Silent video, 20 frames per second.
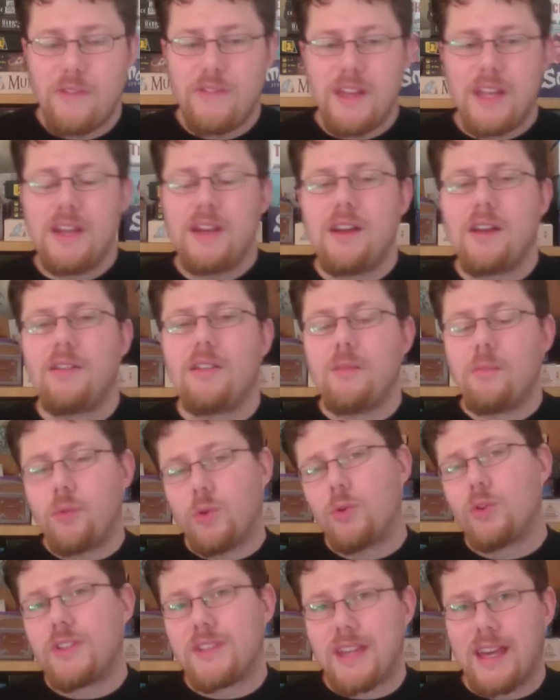within the
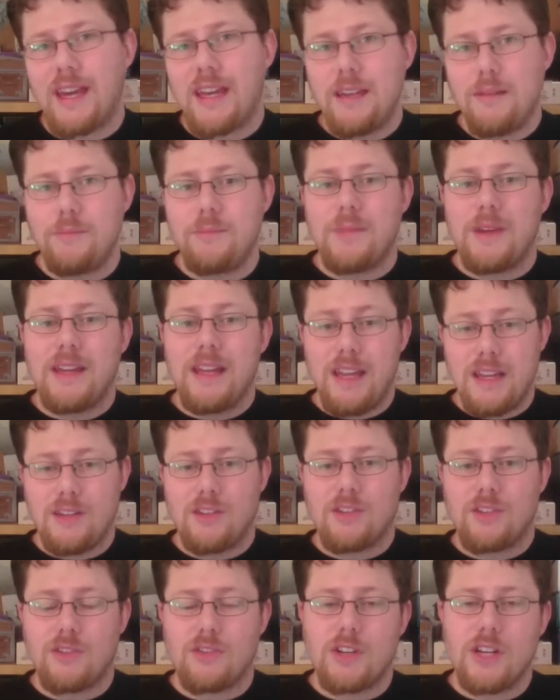board game
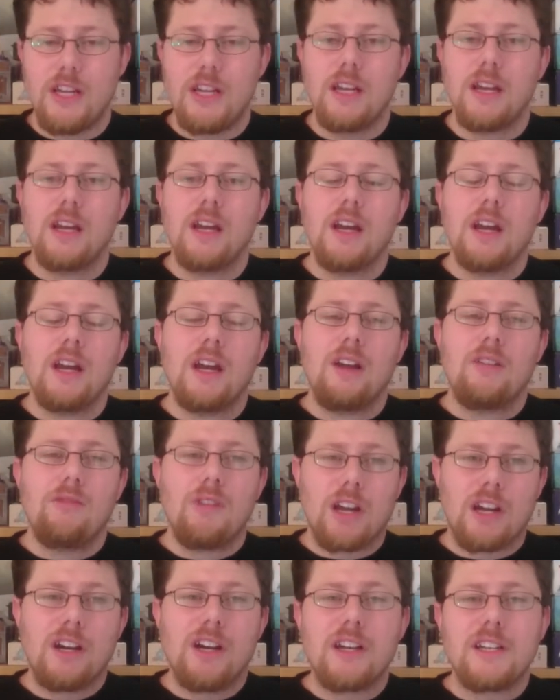industry
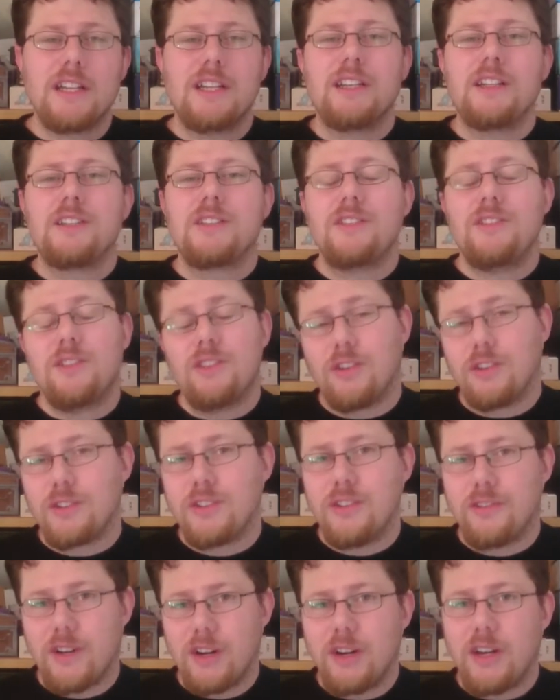regarded as
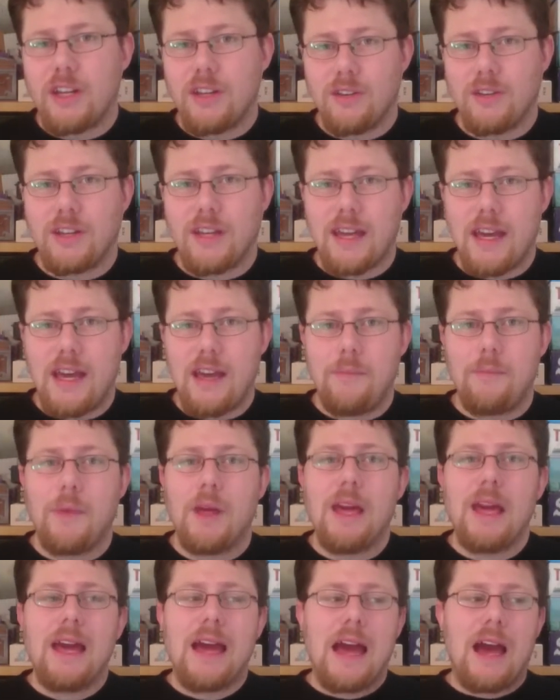not a very good game.
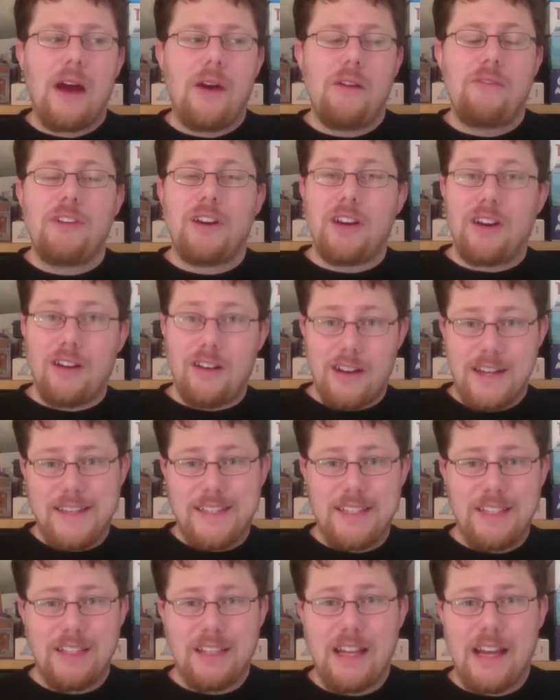However, I
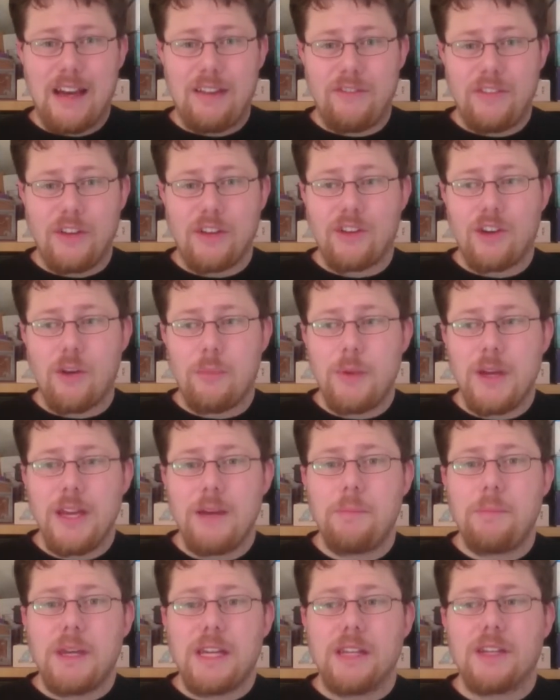still have a
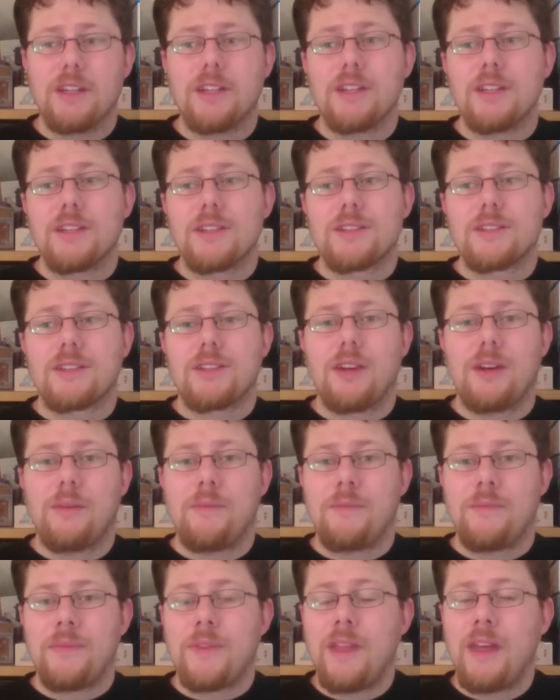copy because
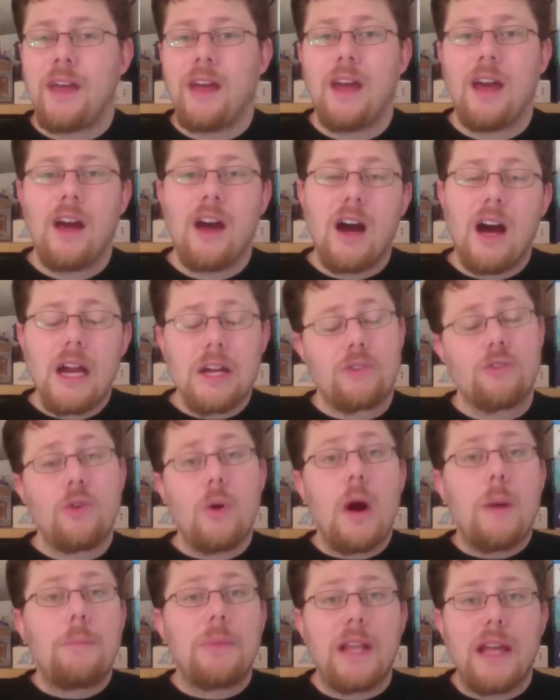I
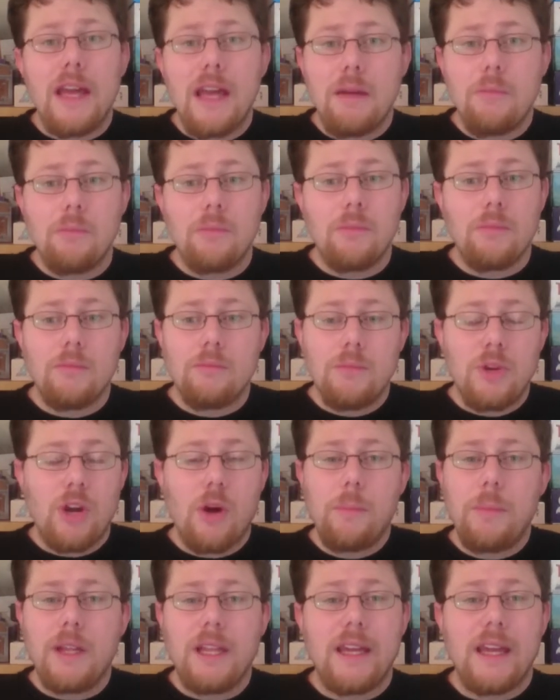grew up playing
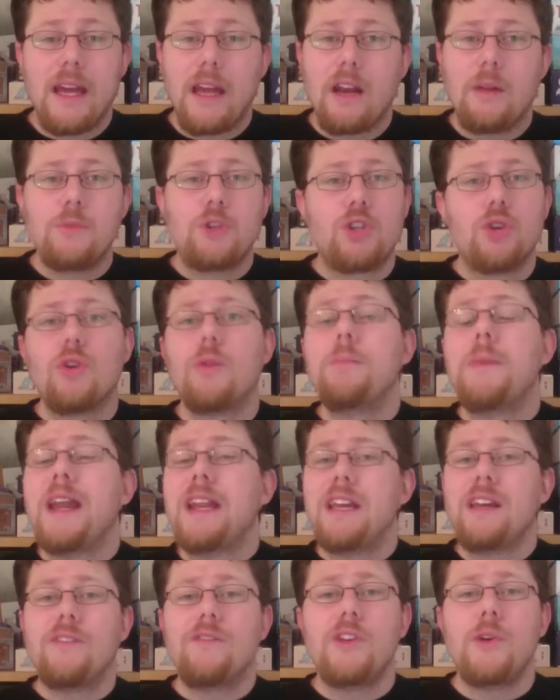Monopoly, and I'm sure
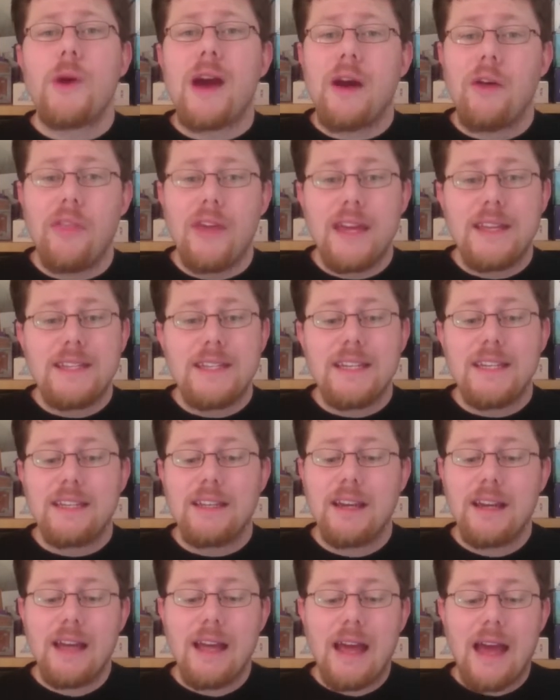many of you out there
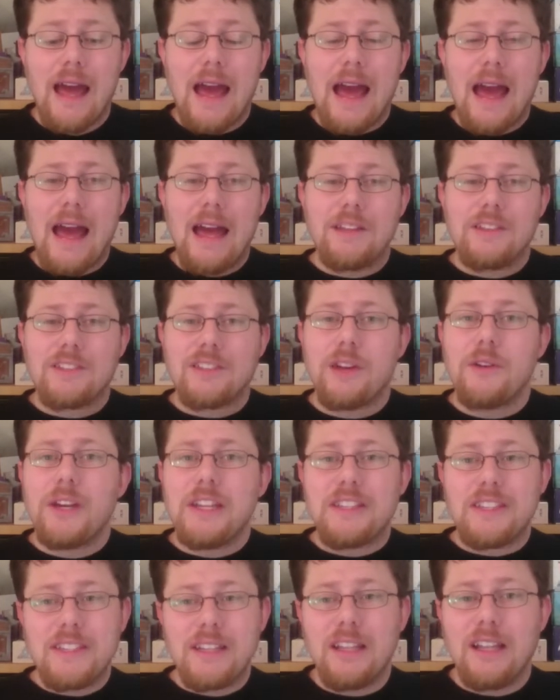did, and so
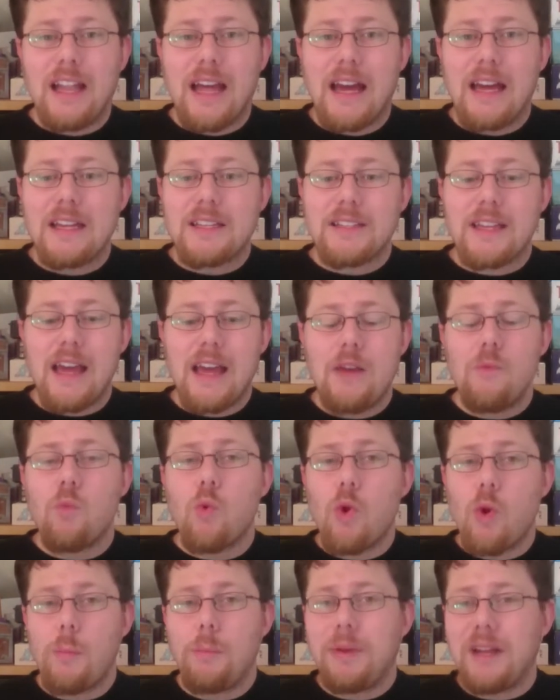it still has a
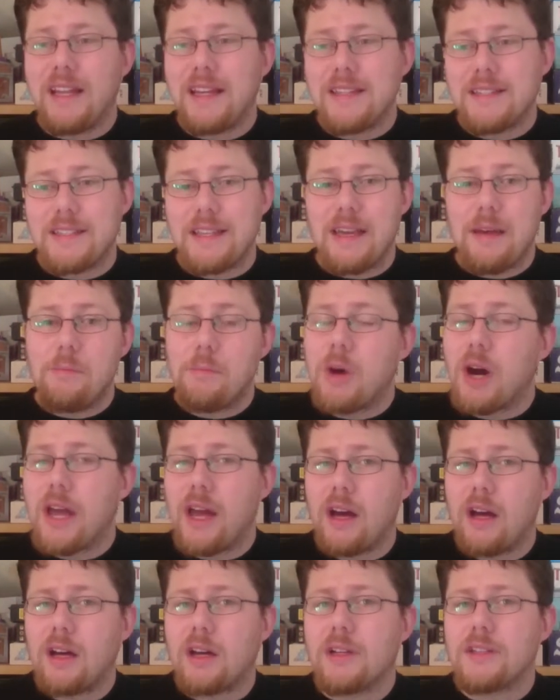warm place in my
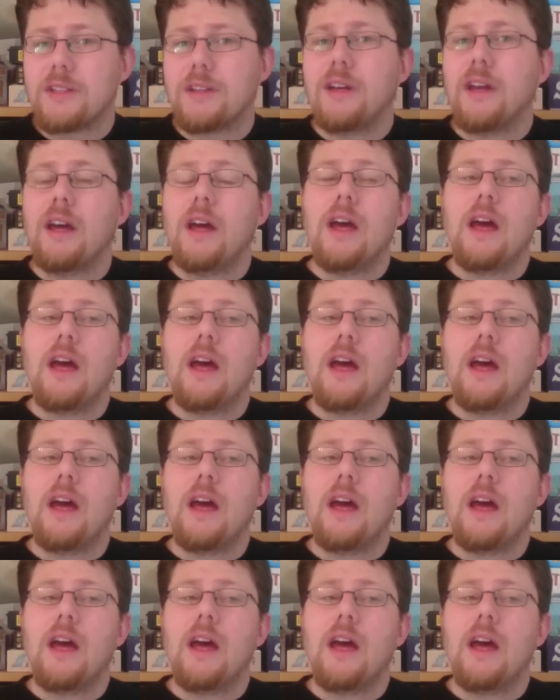heart.